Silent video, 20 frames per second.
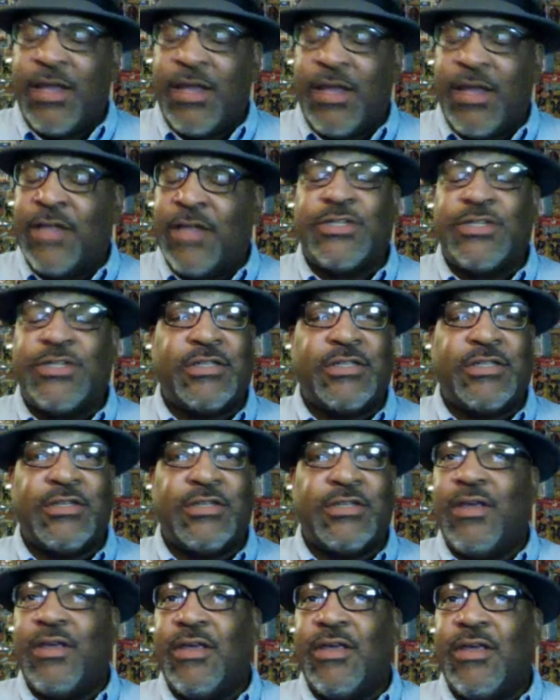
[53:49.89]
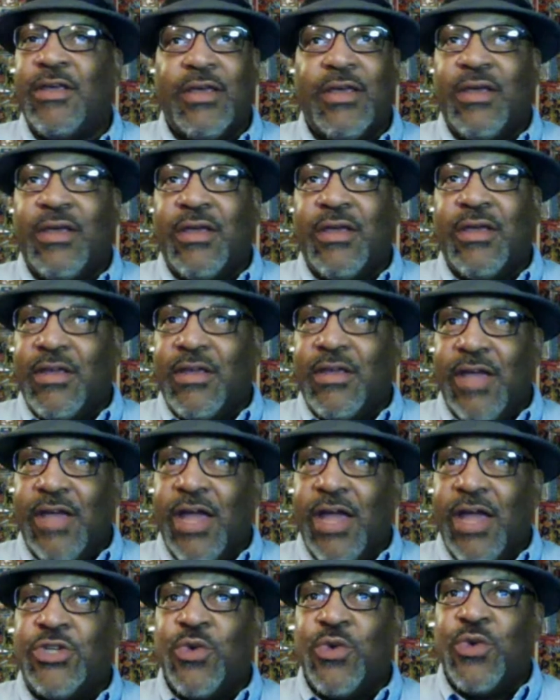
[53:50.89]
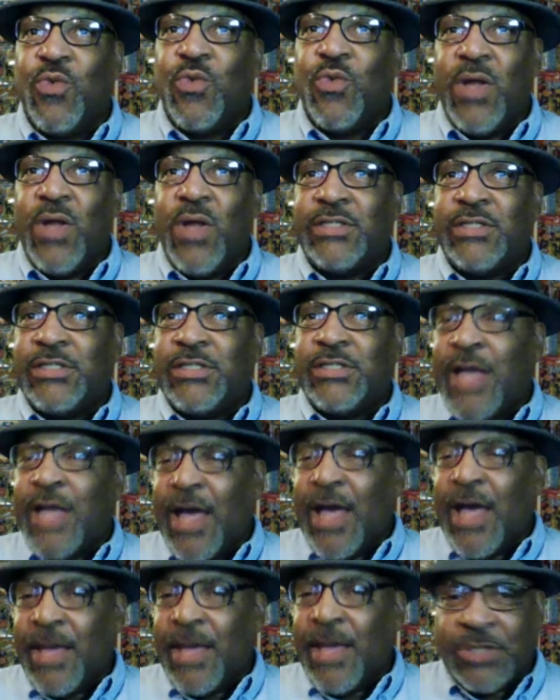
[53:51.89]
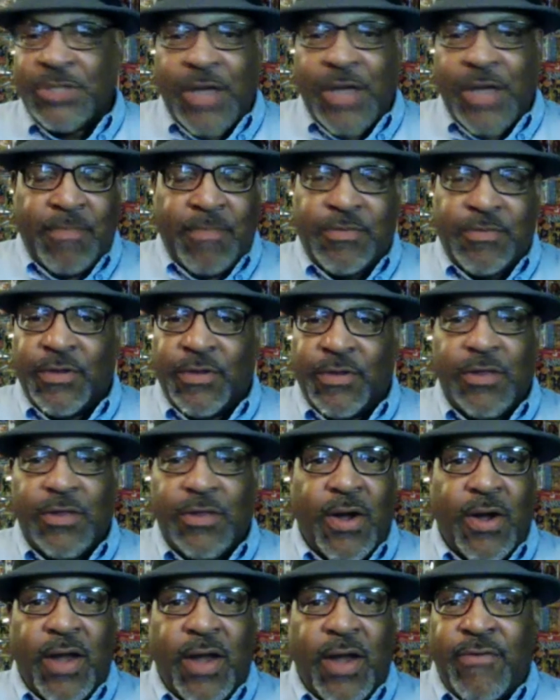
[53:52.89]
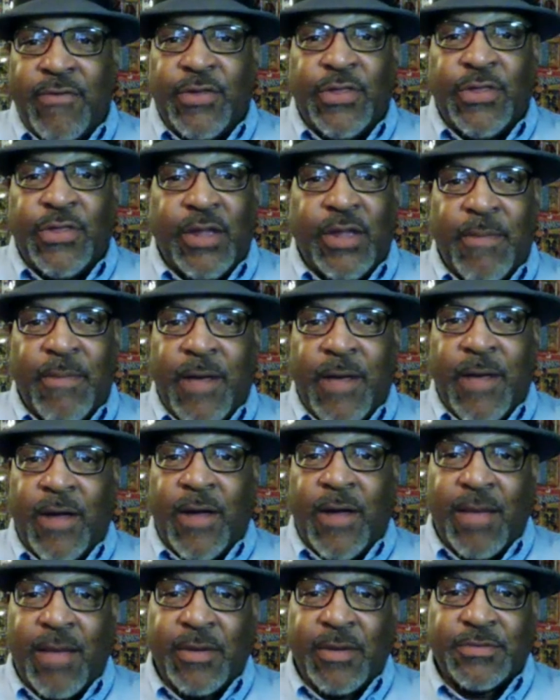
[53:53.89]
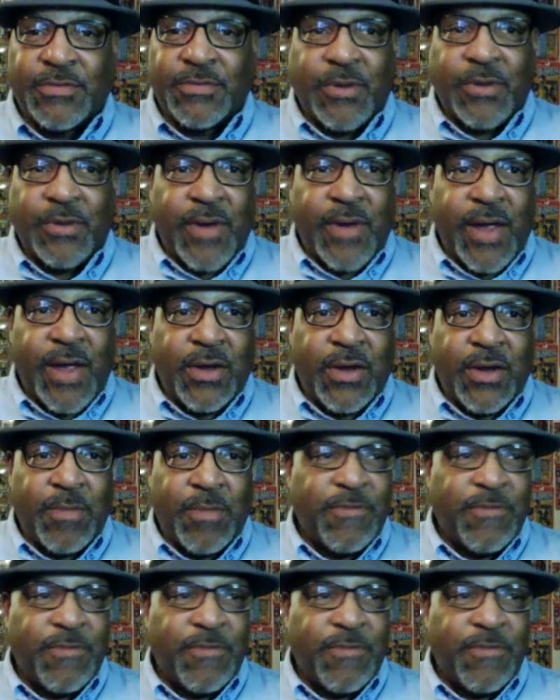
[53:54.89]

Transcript: It's your one-stop shop to learn everything about comics from the ground up.